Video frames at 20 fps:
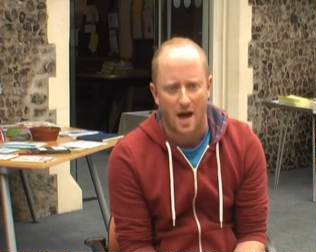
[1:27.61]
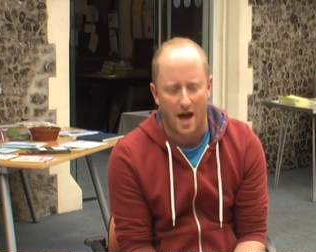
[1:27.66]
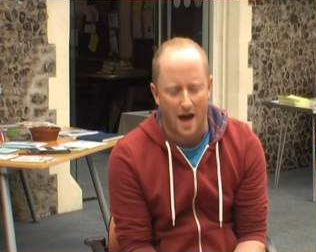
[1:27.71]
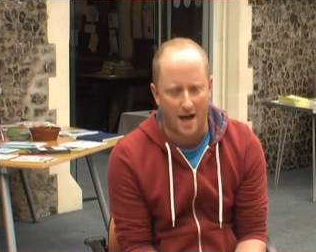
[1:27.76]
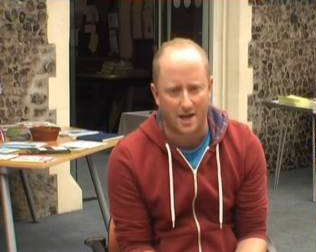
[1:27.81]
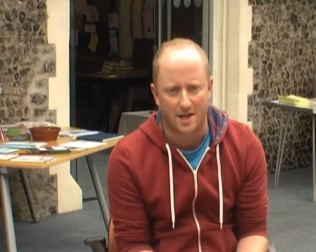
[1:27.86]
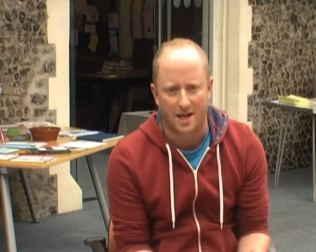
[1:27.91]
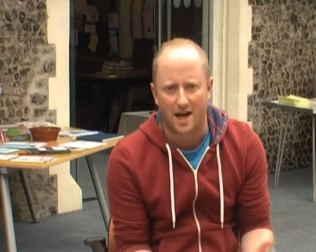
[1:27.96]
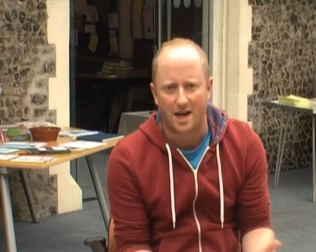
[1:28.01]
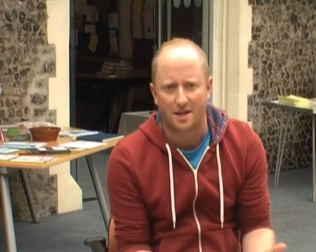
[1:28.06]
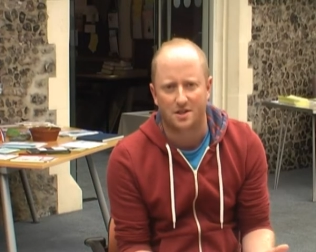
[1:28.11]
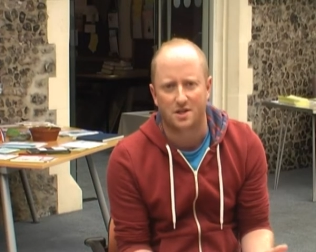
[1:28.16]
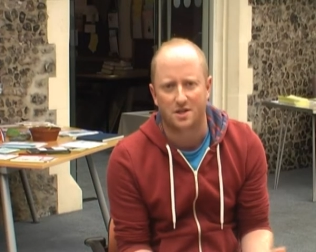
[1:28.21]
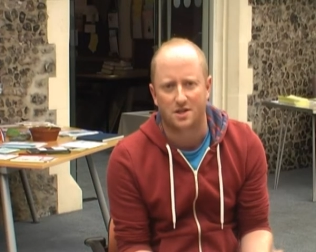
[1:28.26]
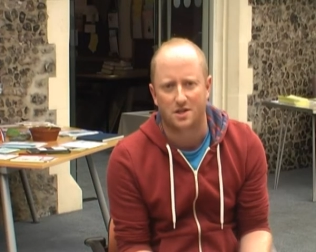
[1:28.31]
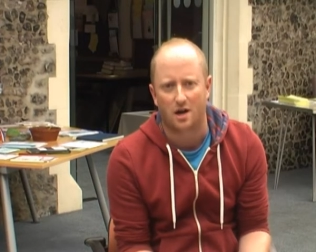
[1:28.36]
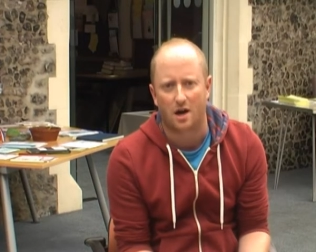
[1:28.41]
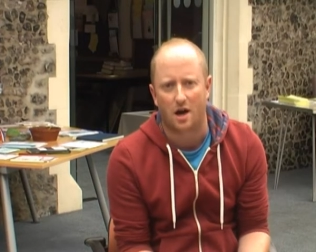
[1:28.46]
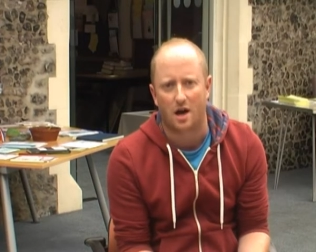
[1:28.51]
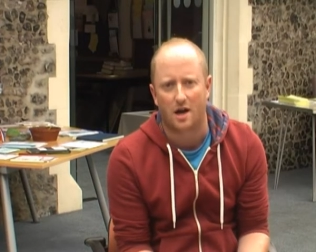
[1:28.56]
And our
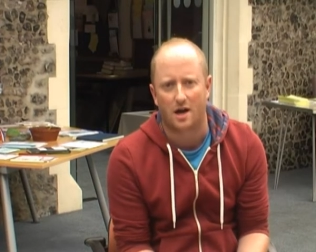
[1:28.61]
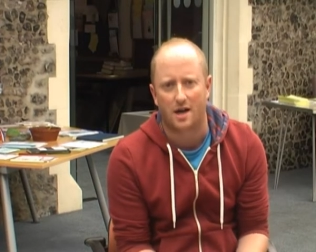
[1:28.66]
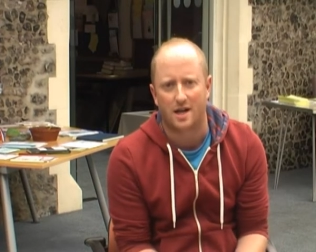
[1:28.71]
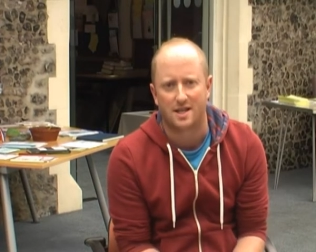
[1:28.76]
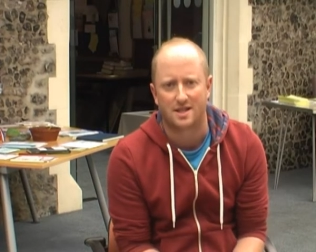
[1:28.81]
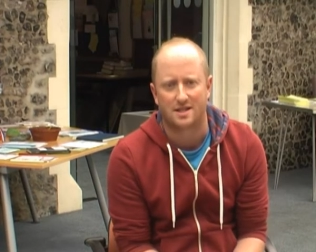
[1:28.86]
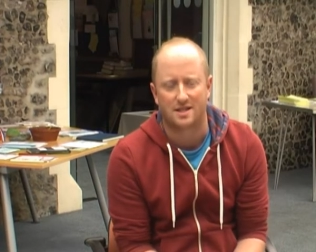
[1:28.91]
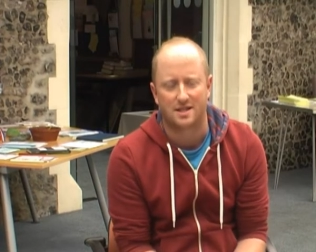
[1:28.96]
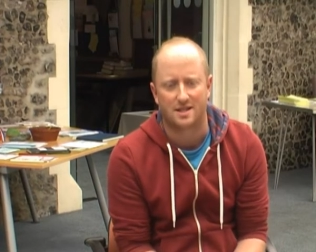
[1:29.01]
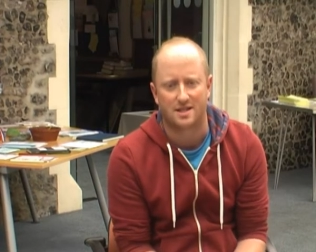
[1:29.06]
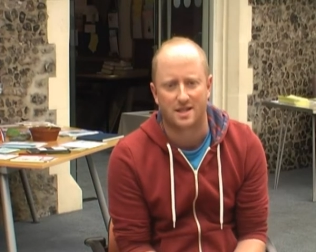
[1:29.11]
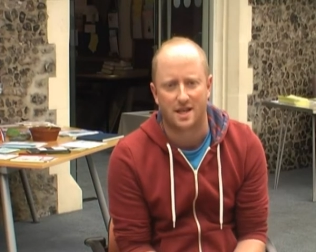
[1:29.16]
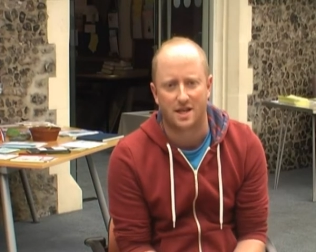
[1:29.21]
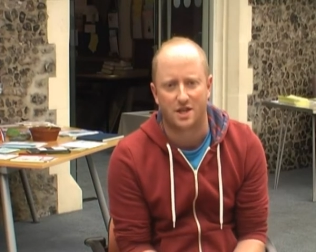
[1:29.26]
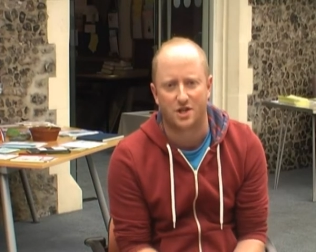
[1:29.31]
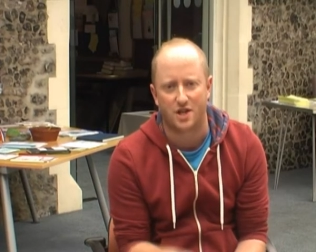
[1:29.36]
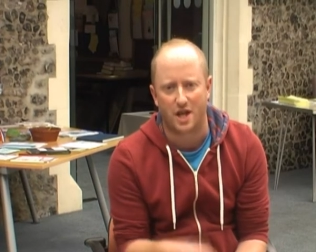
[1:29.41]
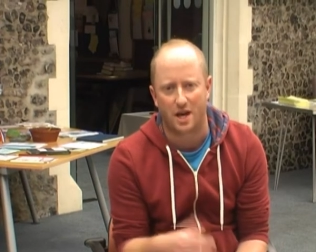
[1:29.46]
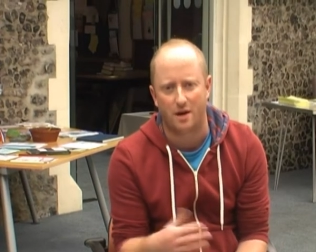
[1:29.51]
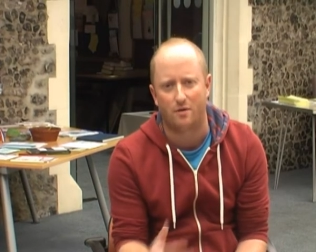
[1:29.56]
desire is to see
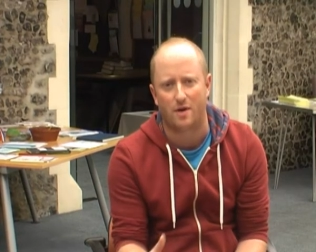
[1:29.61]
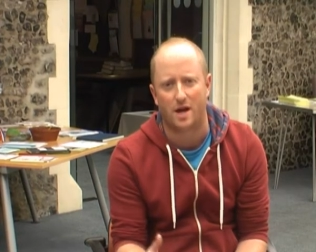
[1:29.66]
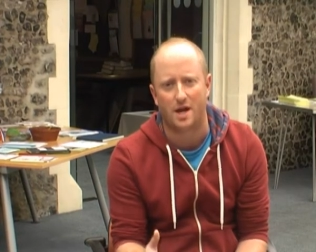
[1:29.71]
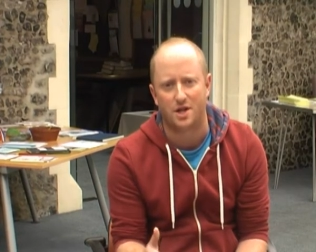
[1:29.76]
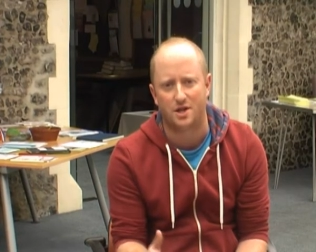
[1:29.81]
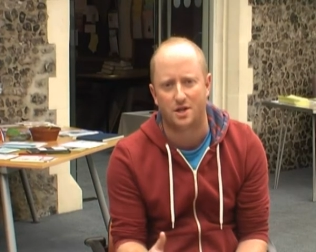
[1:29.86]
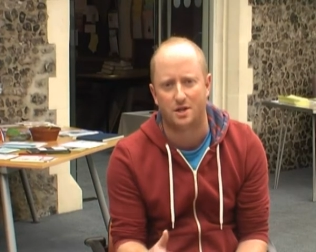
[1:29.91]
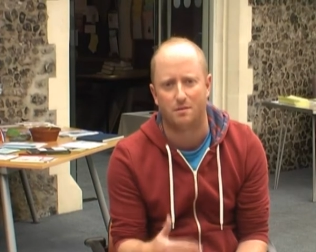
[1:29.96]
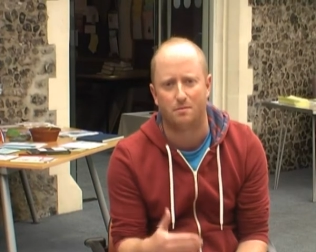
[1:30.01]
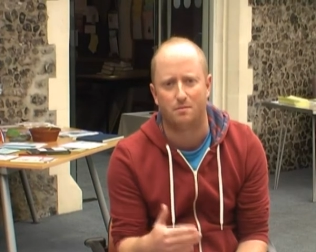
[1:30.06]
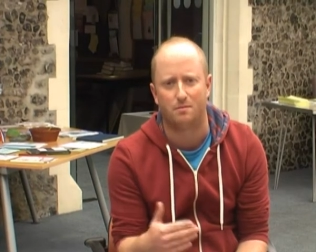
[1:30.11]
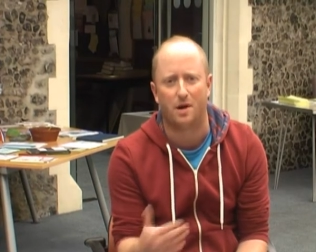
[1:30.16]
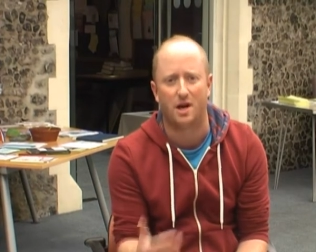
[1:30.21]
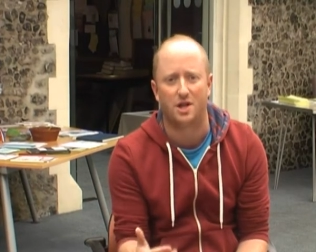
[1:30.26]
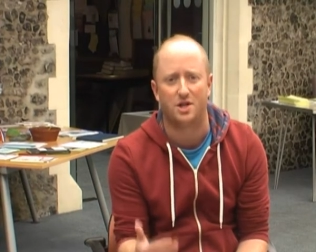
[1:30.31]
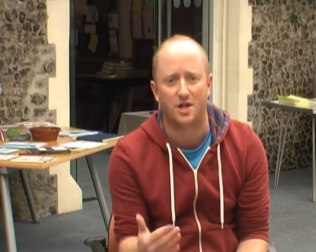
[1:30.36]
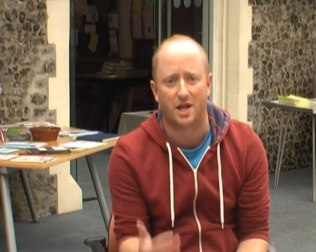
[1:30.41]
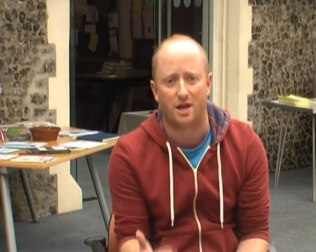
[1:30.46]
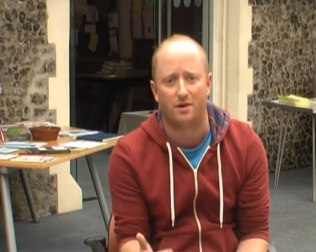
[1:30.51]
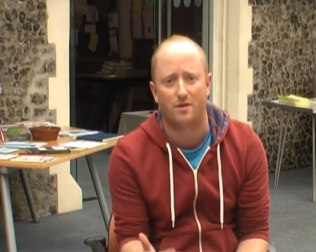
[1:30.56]
generation
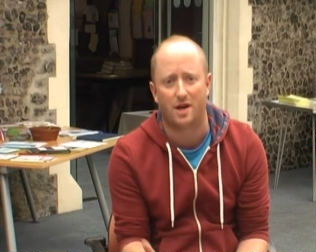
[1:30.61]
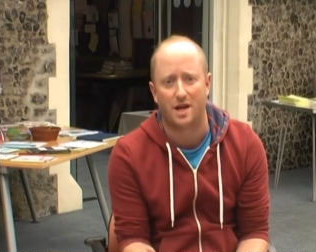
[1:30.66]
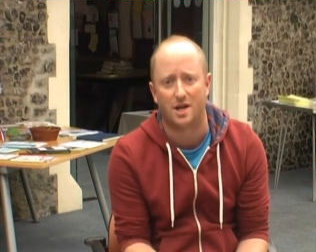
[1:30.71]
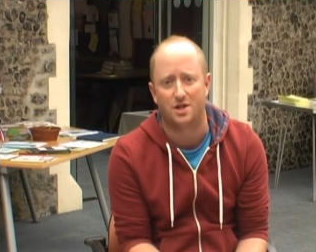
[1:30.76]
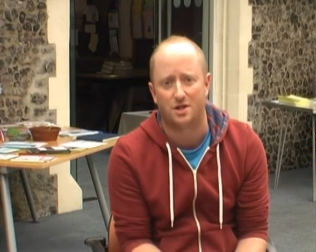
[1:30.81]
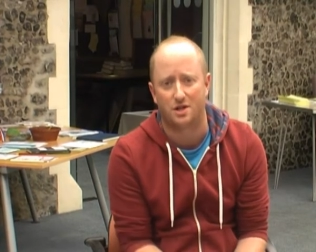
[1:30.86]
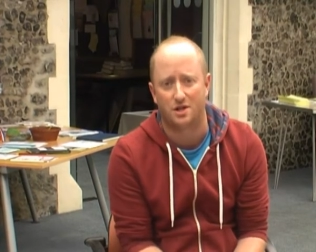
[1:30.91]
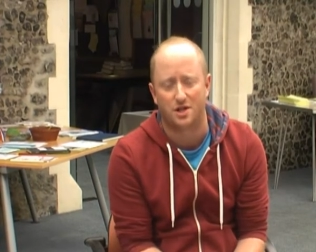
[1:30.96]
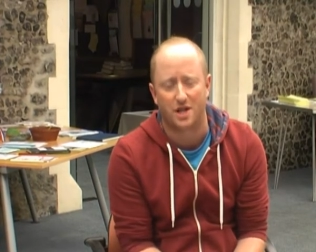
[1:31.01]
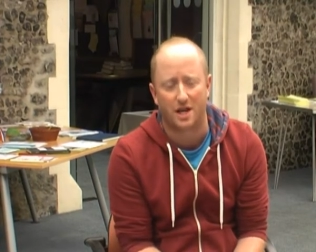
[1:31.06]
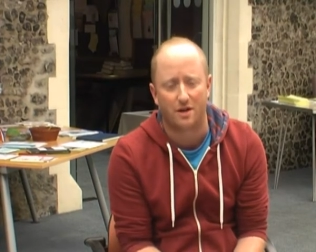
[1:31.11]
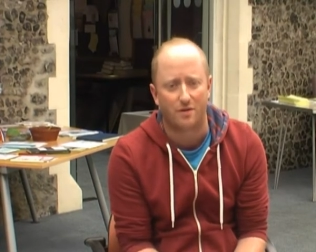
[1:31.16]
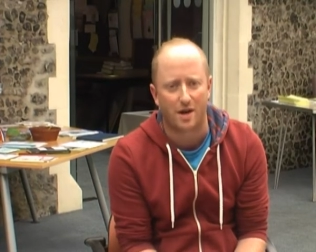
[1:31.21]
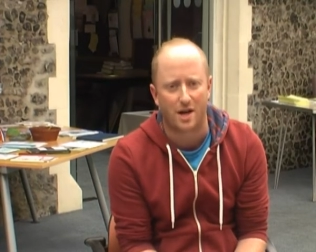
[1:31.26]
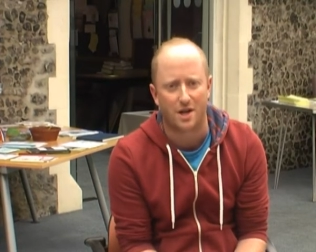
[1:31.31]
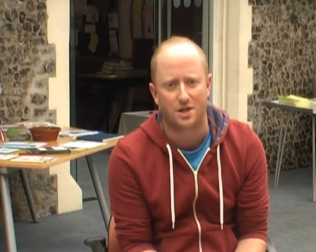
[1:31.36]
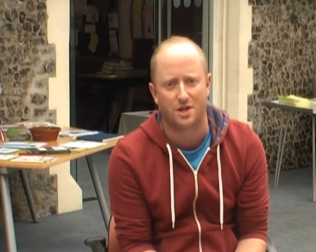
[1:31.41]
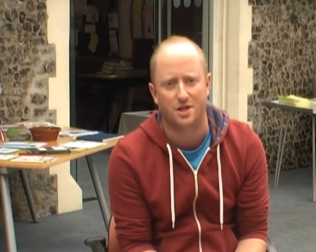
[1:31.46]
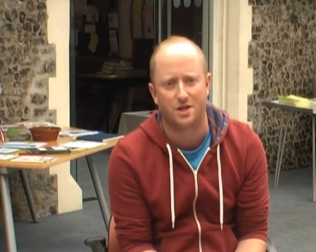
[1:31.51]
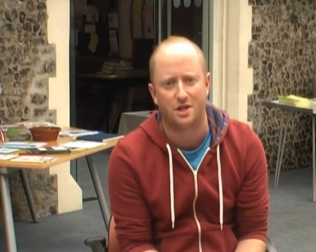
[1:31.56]
by generation,
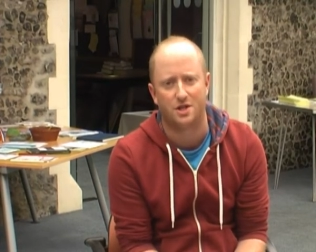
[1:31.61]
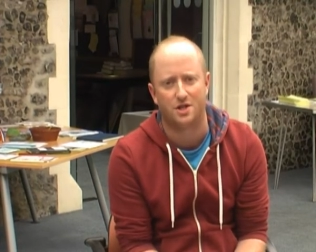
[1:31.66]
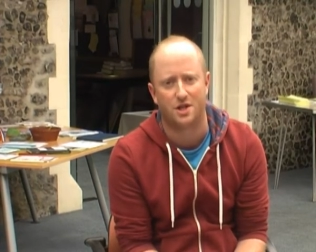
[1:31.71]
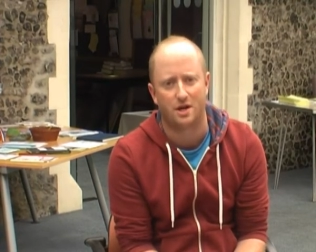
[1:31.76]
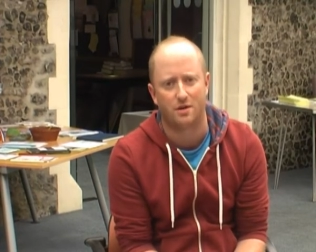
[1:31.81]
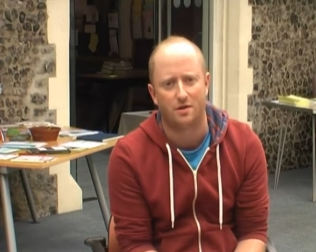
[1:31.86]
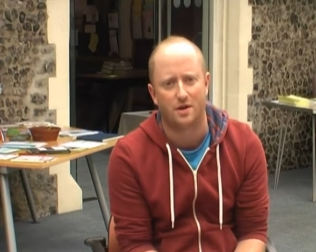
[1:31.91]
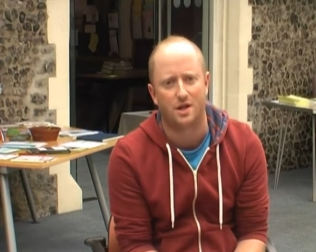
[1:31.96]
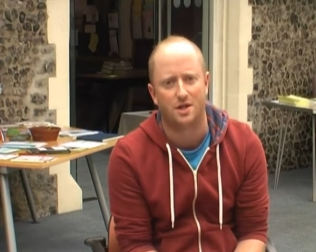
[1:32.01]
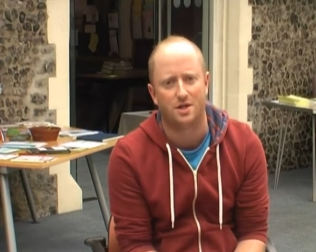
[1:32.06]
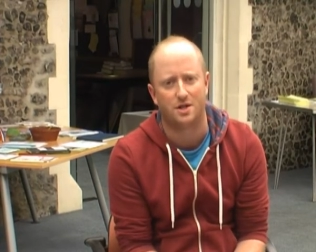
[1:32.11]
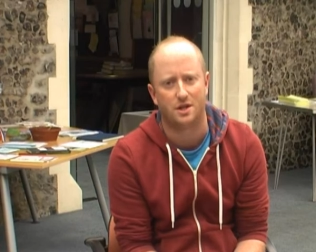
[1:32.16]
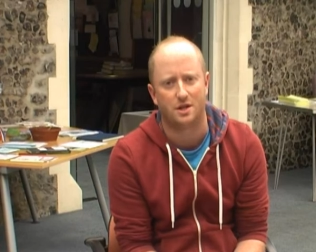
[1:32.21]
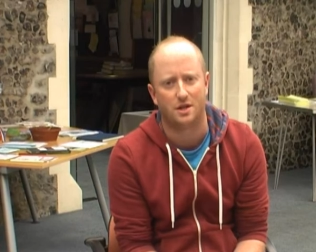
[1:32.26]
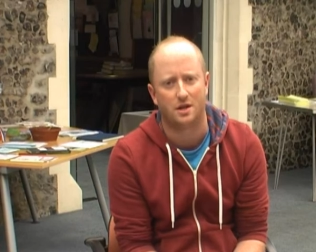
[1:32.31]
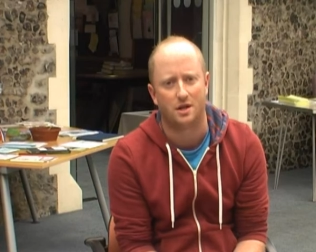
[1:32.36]
generation to generation,